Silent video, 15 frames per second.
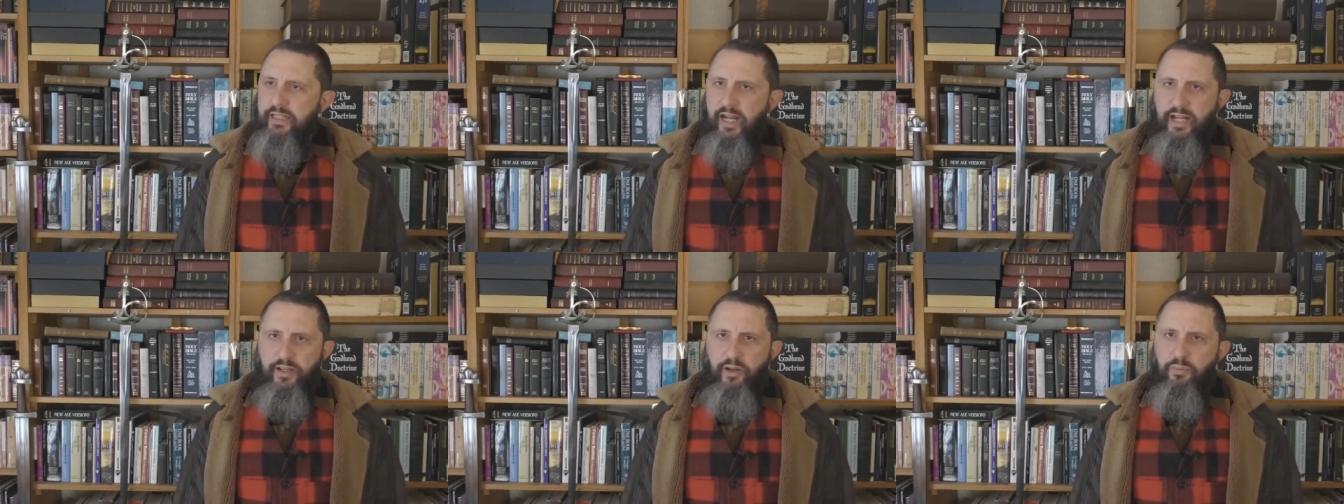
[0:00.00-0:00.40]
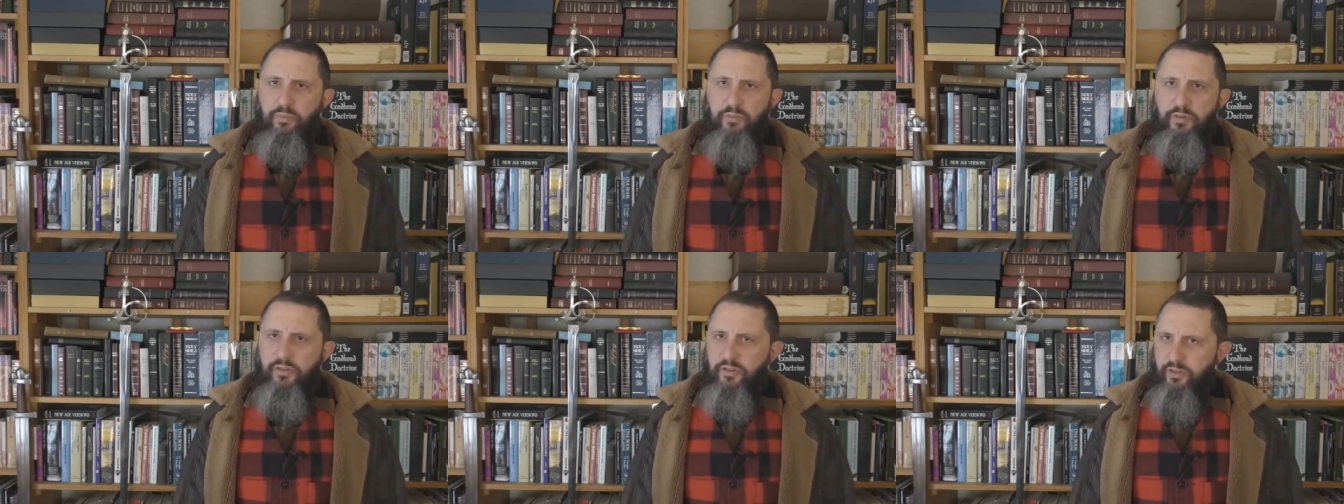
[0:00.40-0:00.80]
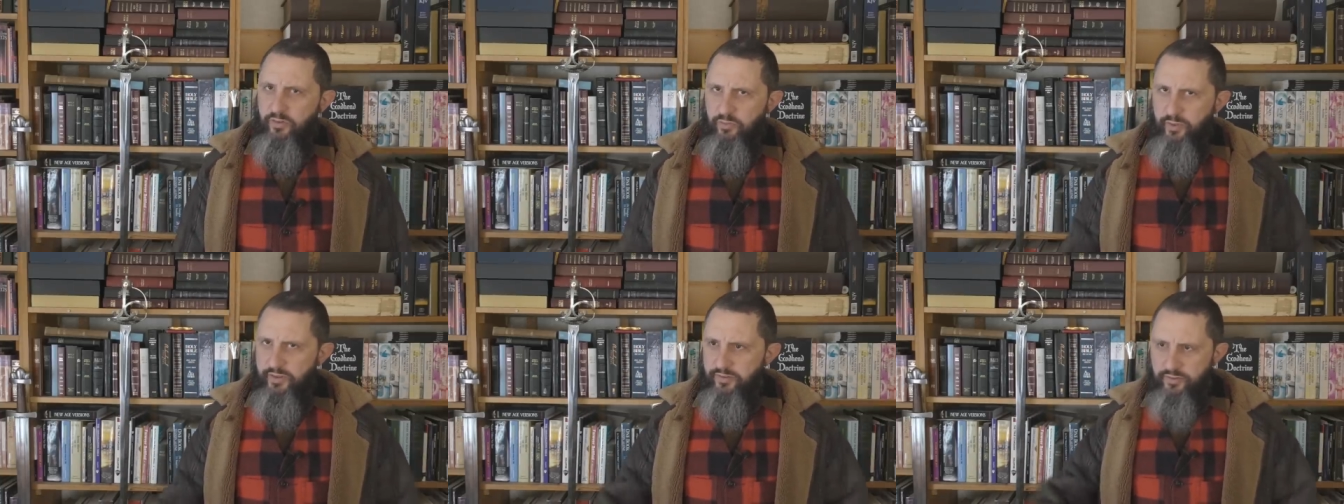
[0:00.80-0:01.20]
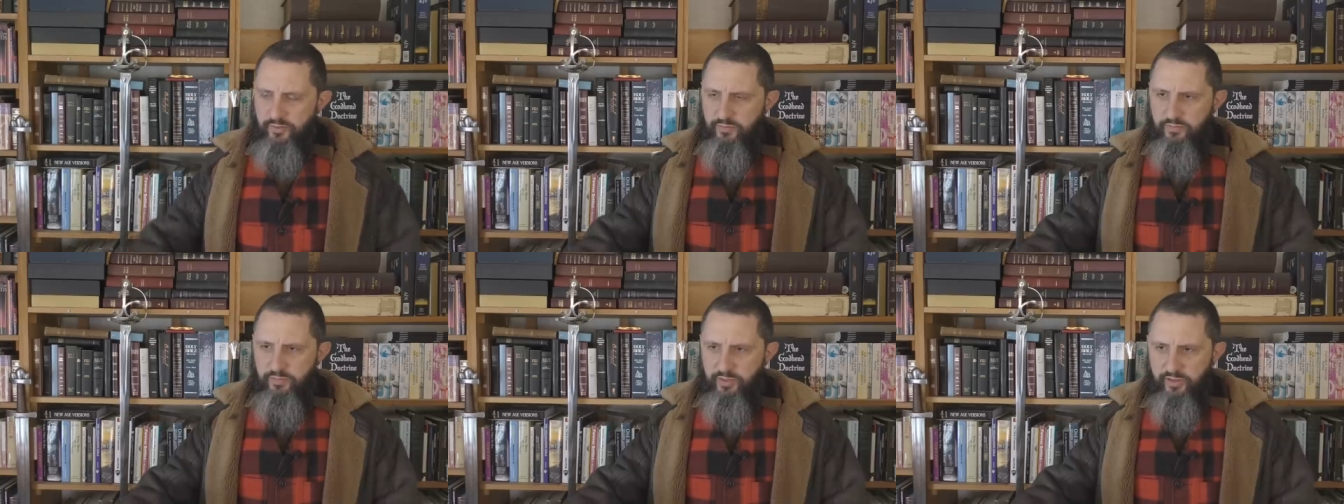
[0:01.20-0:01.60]
I know you're with
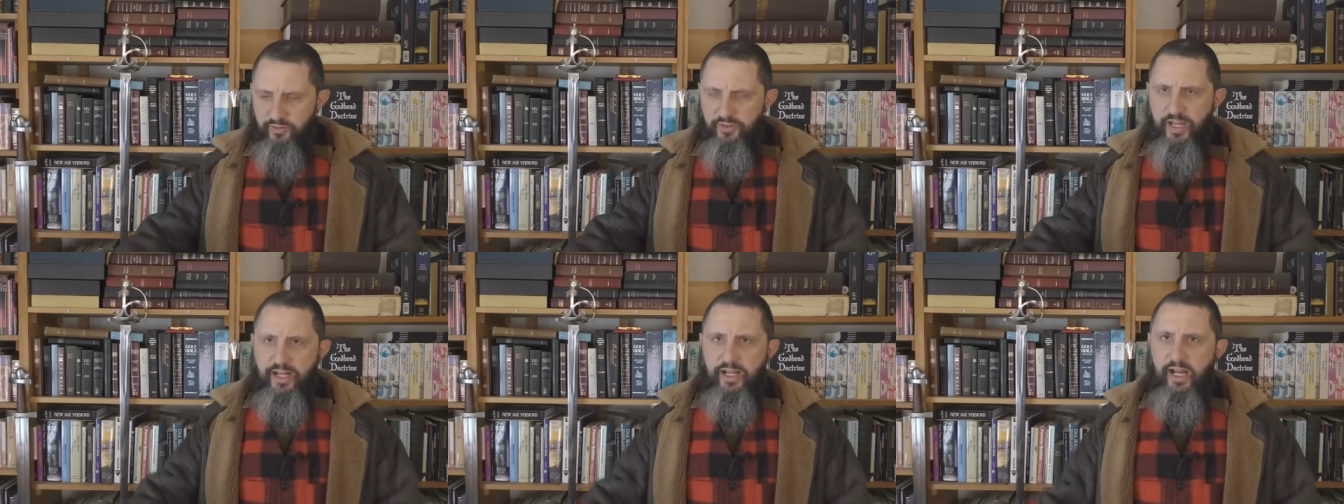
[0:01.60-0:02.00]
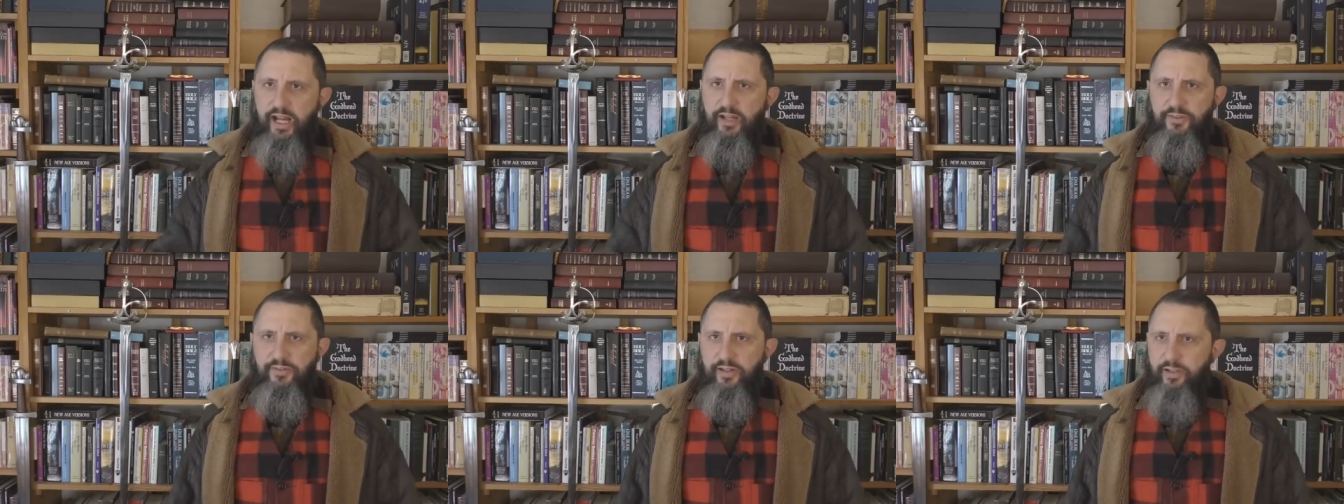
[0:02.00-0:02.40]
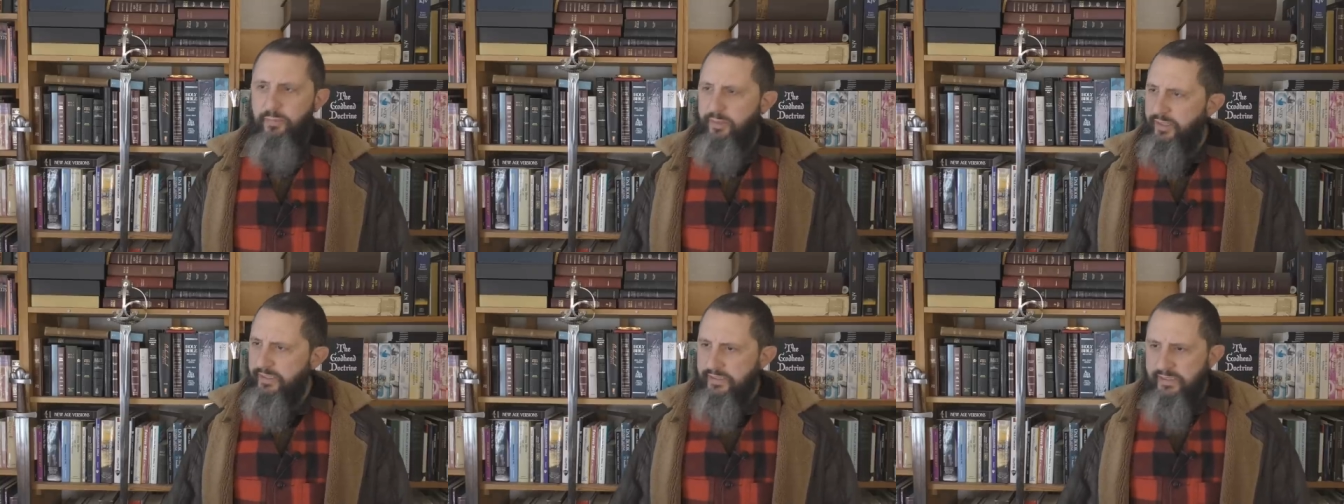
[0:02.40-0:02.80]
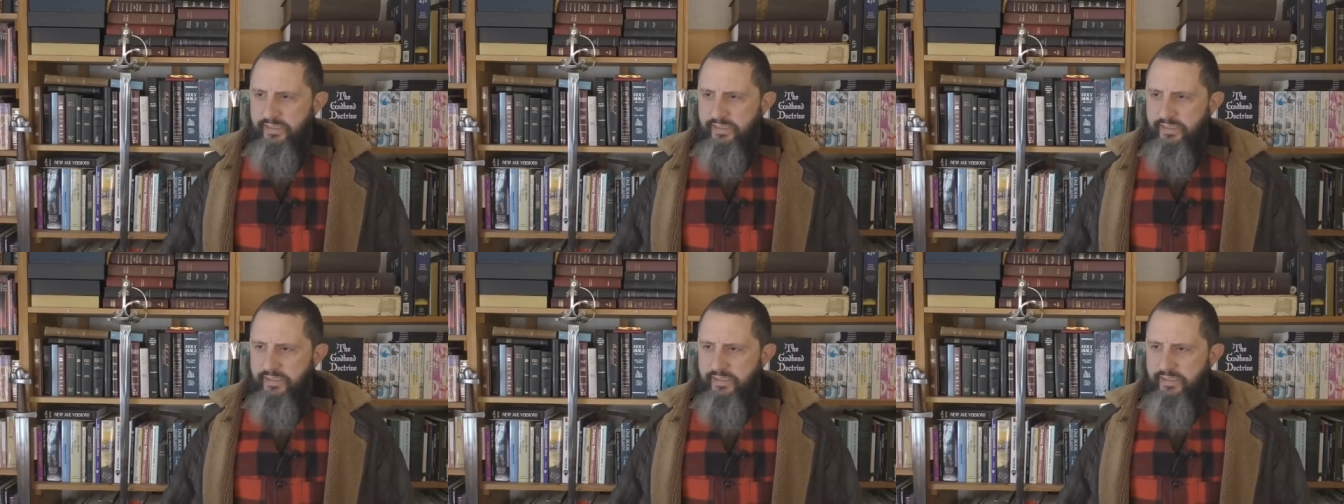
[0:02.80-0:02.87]
Brother Jack Hyles there, but